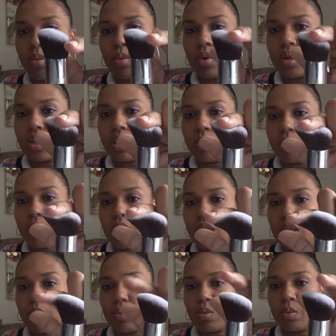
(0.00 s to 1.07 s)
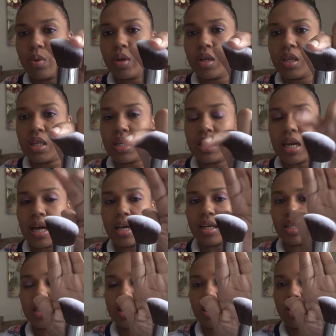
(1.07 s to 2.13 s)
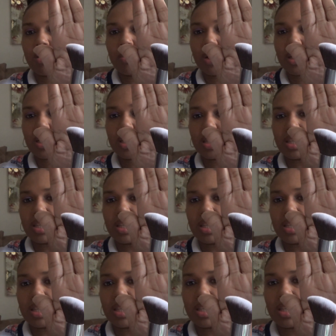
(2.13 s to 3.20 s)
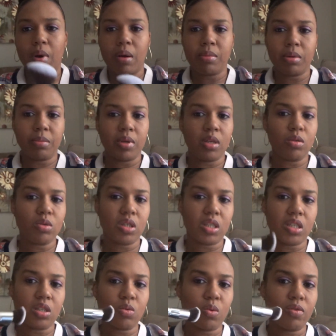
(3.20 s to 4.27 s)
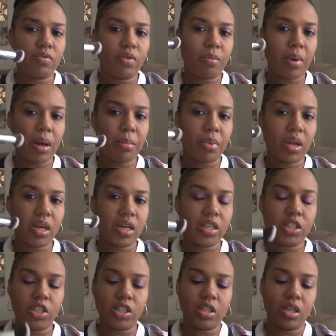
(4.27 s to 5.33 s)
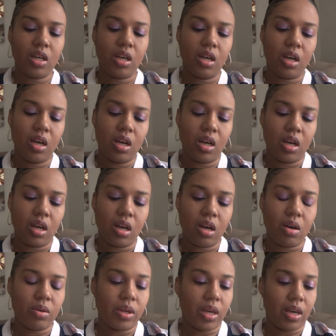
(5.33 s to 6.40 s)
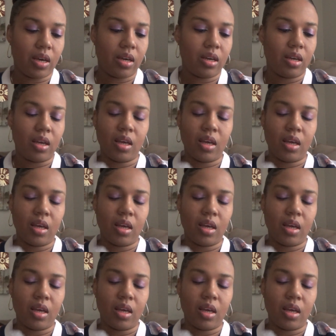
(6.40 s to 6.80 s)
Really, really, really nice. I'll uh, probably be using this one for my blush. Oh, yeah.